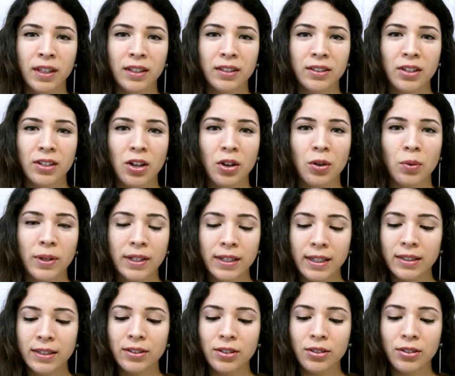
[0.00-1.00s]
So when
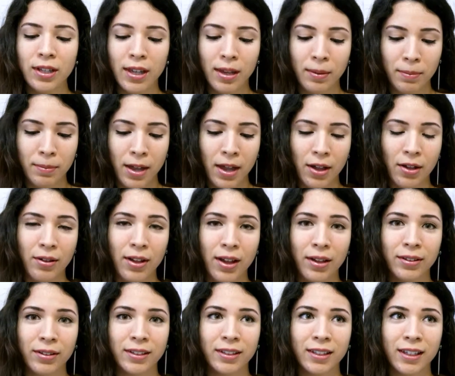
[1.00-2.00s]
these two came out,
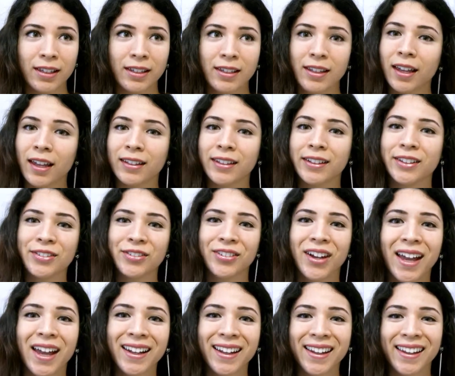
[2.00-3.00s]
I was like, yes,
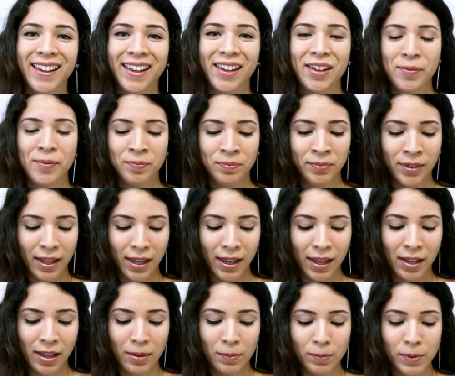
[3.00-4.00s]
finally!
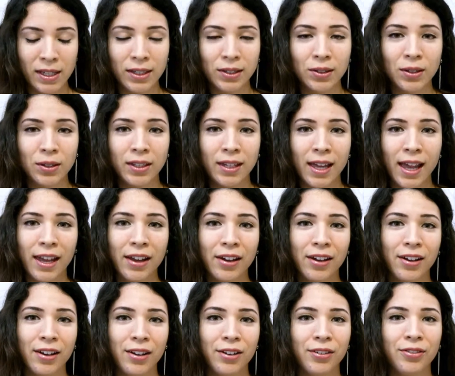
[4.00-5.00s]
This one I
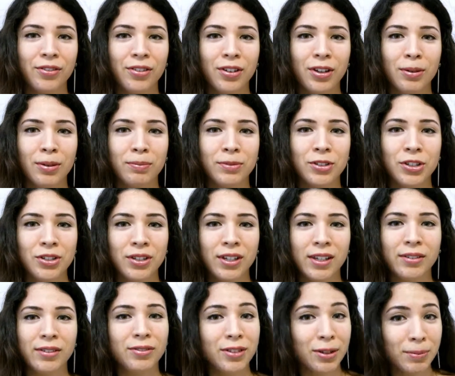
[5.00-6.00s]
heard from
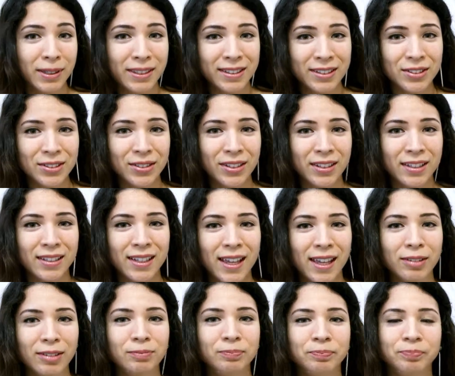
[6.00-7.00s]
Judy from It's Judy's
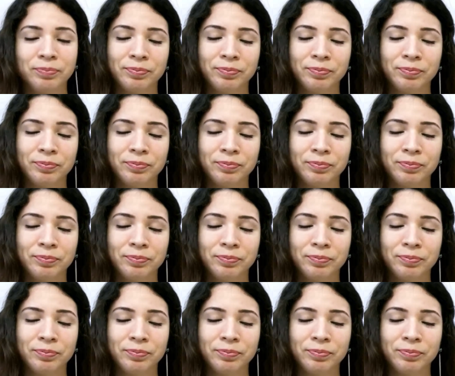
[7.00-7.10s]
Time.